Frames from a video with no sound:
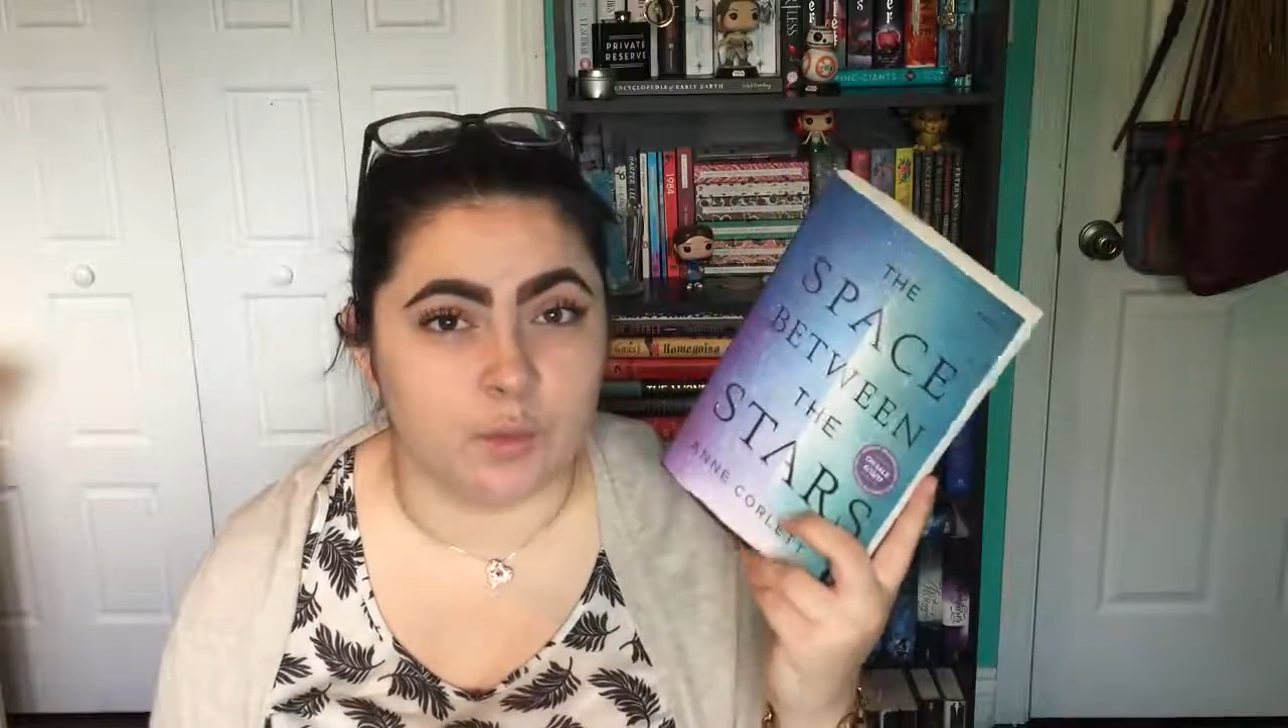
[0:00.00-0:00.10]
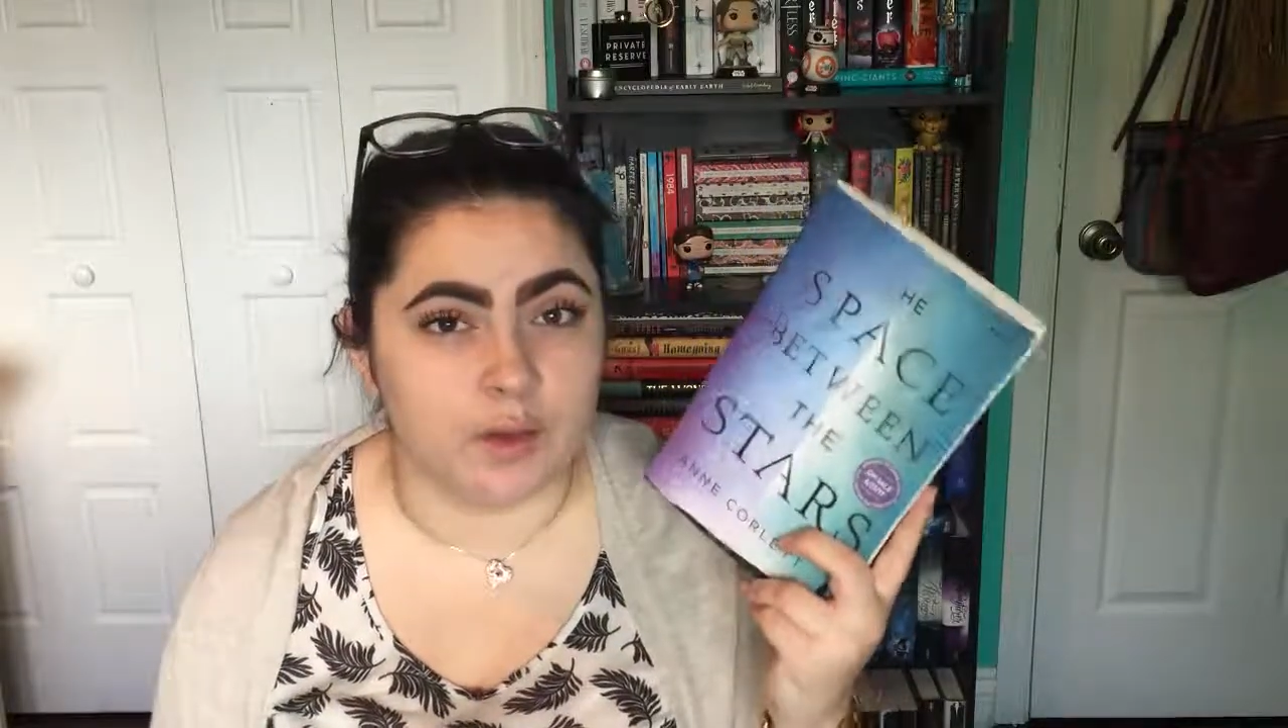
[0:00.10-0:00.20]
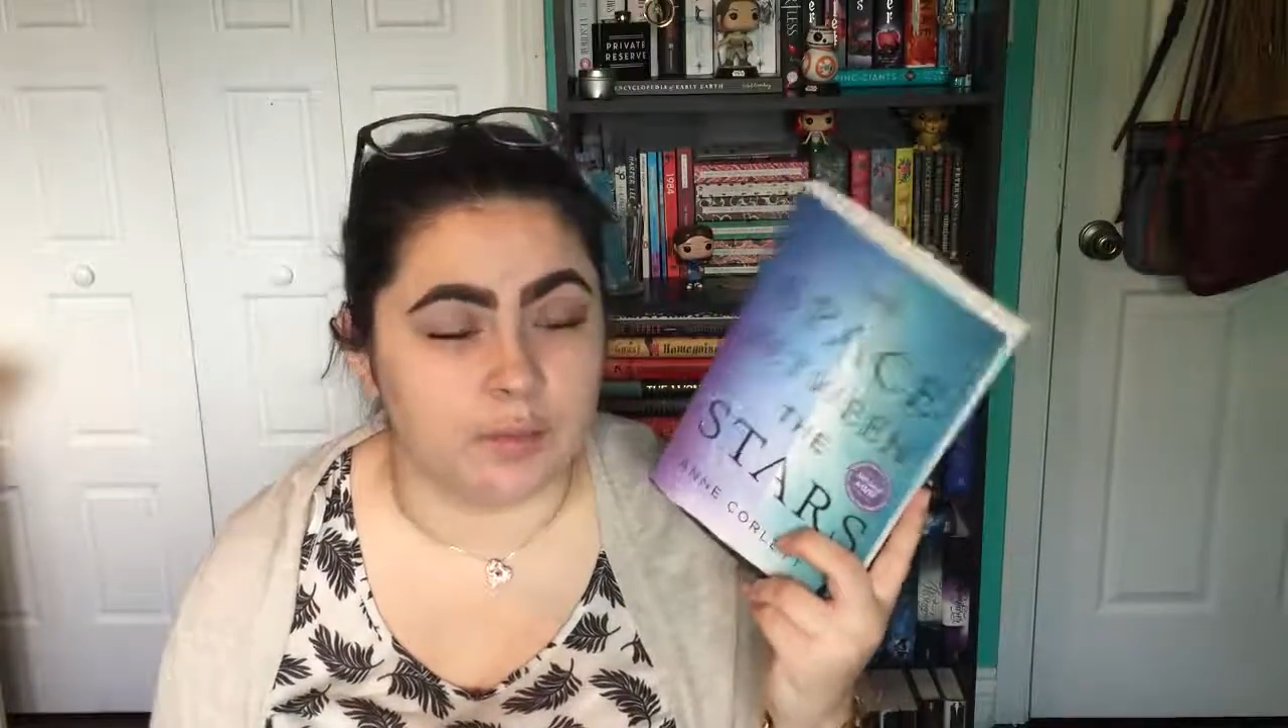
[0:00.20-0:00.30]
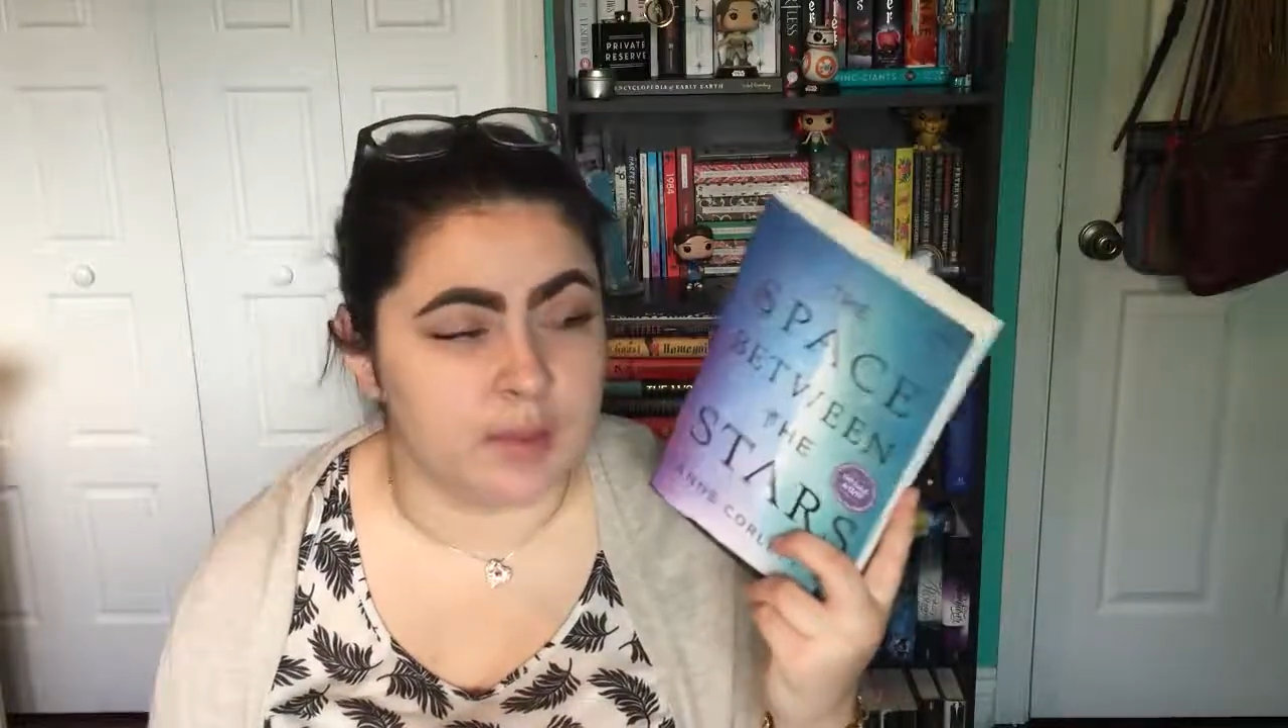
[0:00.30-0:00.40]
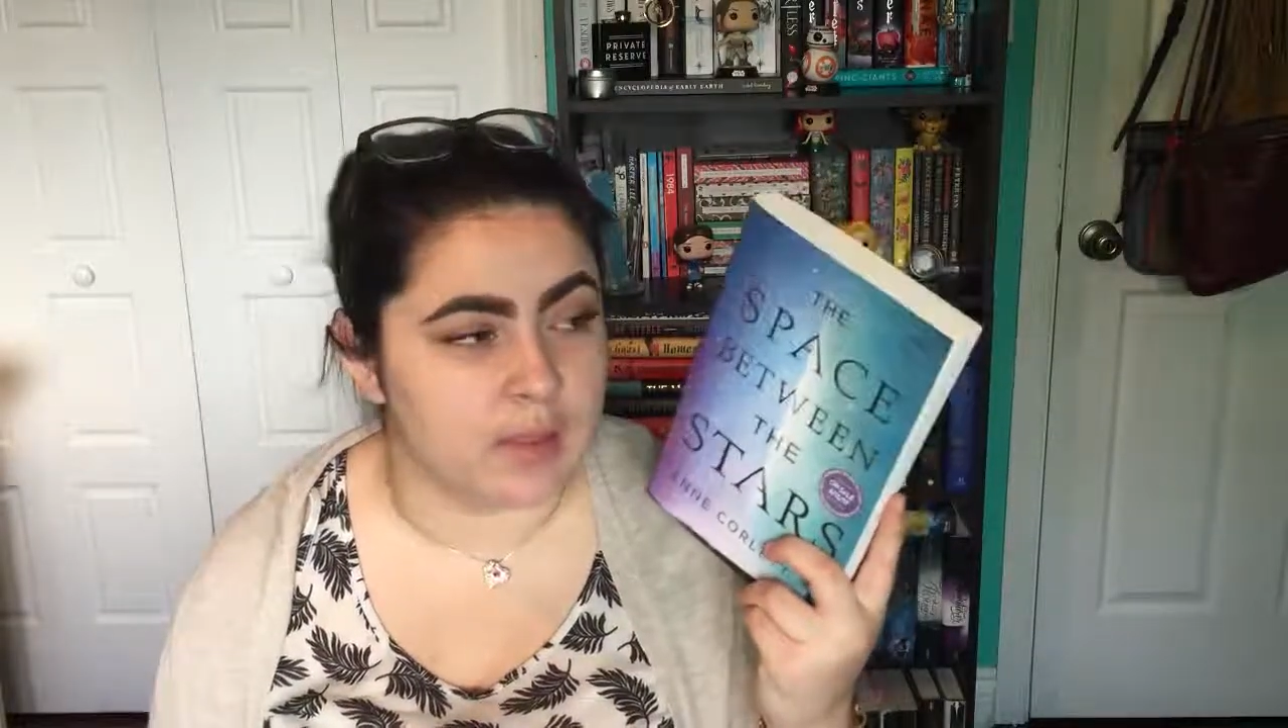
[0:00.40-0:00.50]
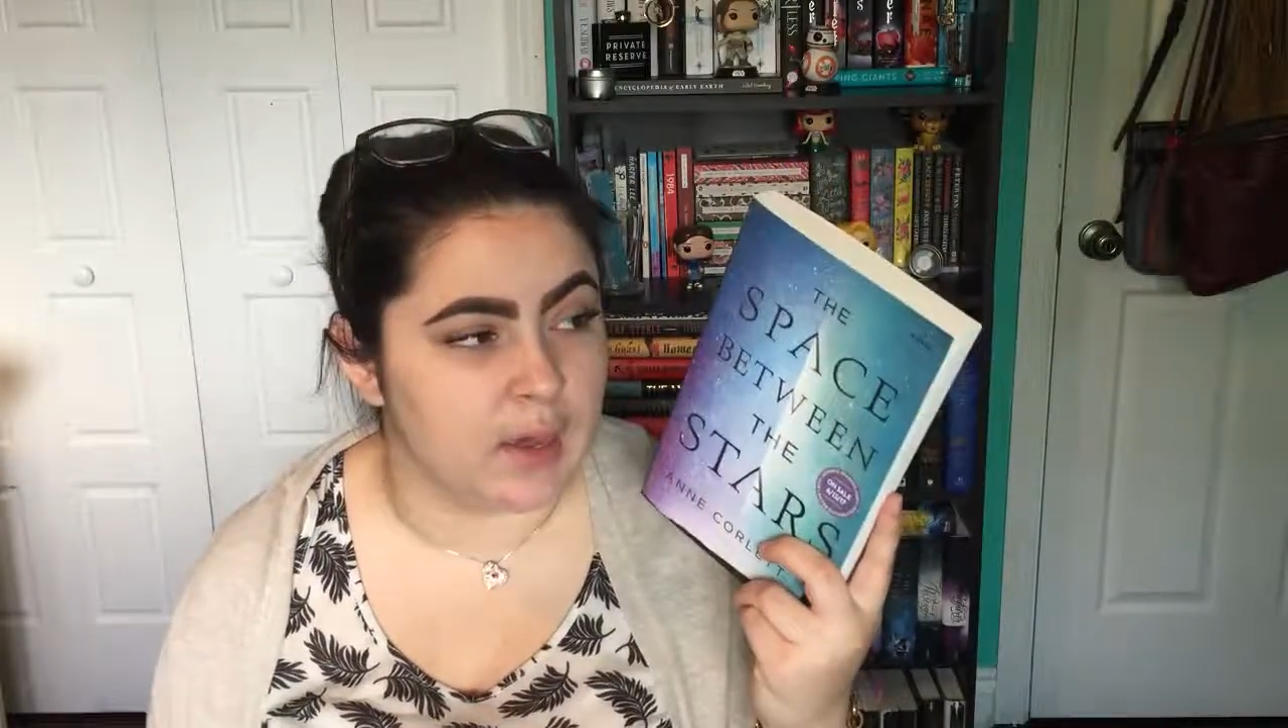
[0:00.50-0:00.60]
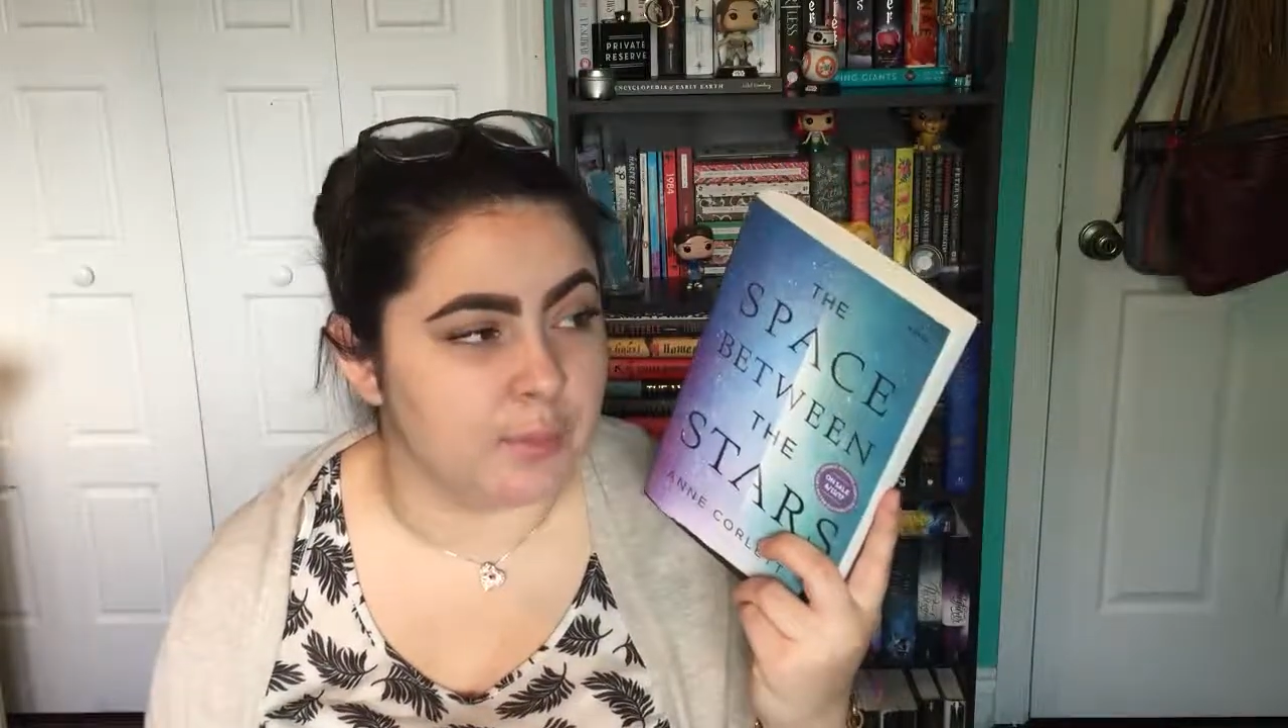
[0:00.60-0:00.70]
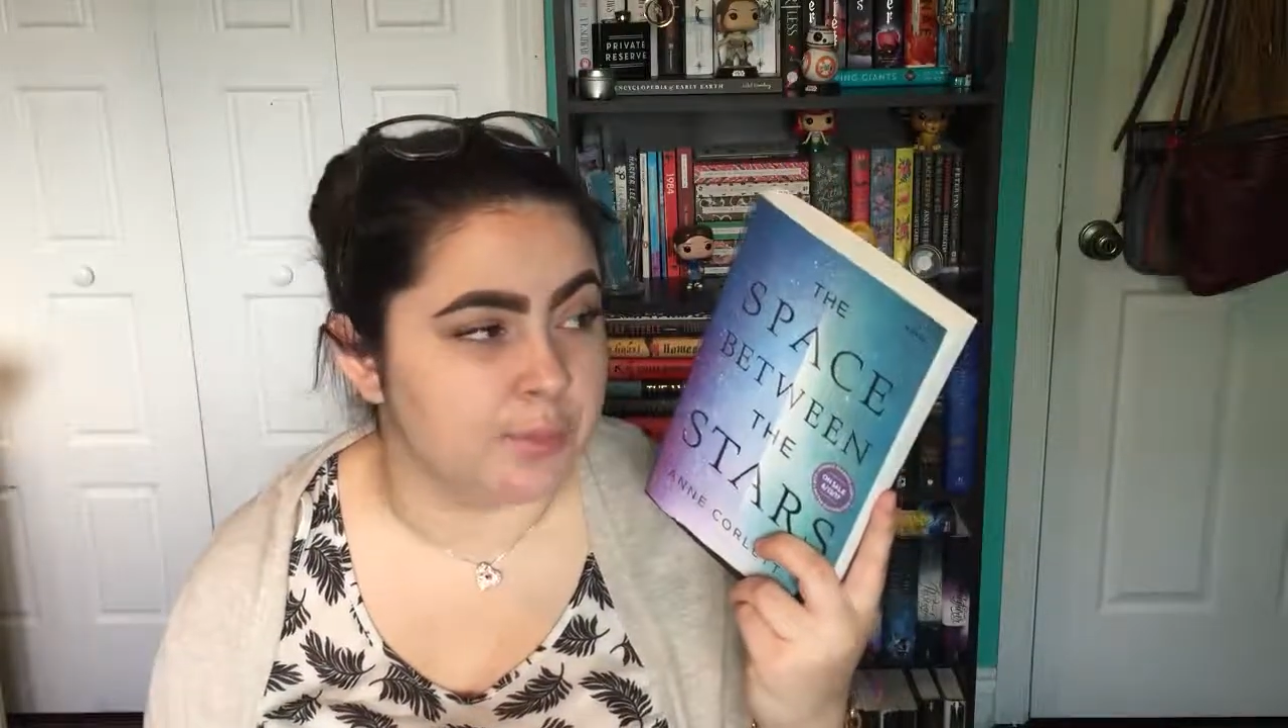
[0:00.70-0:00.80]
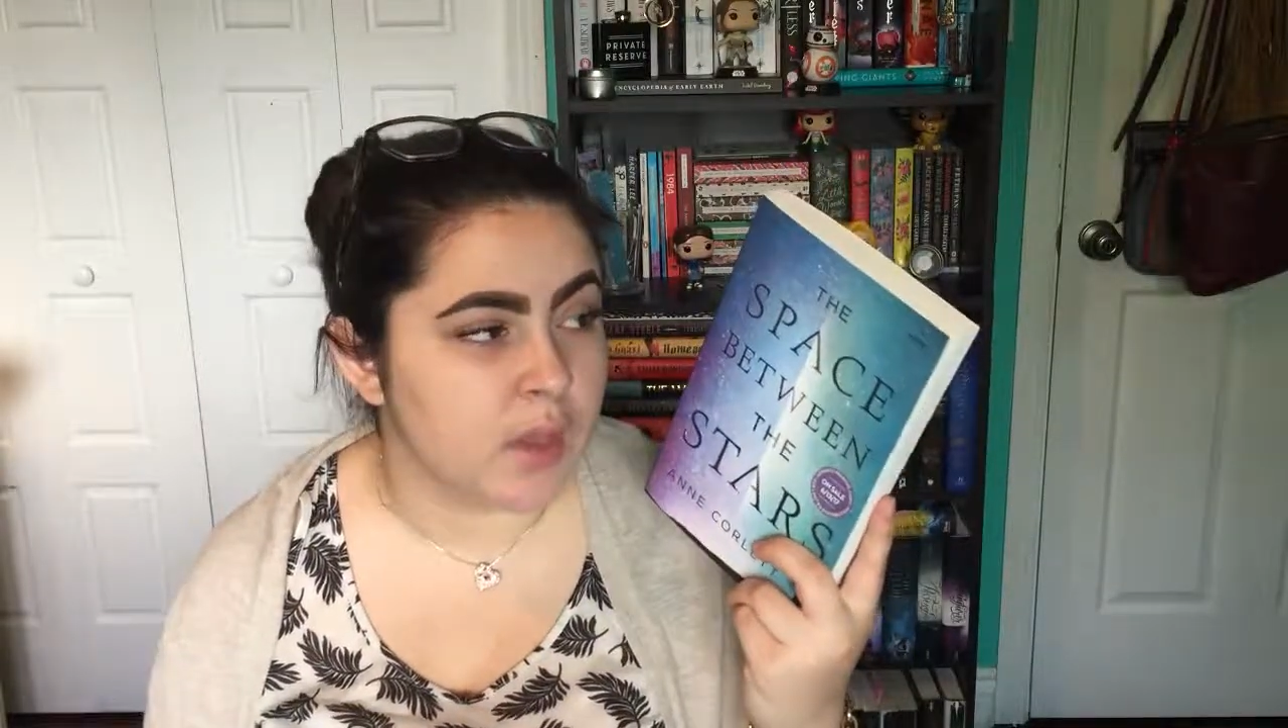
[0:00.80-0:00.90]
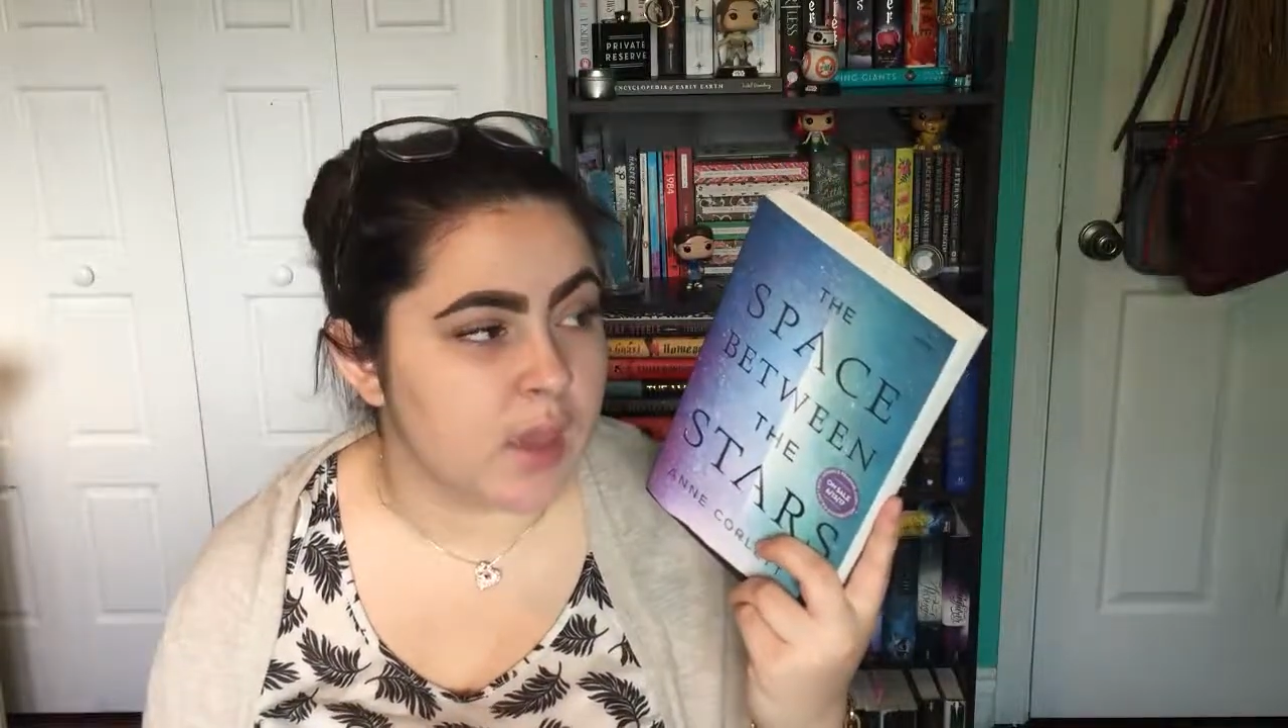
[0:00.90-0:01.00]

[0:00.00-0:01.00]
want to be there.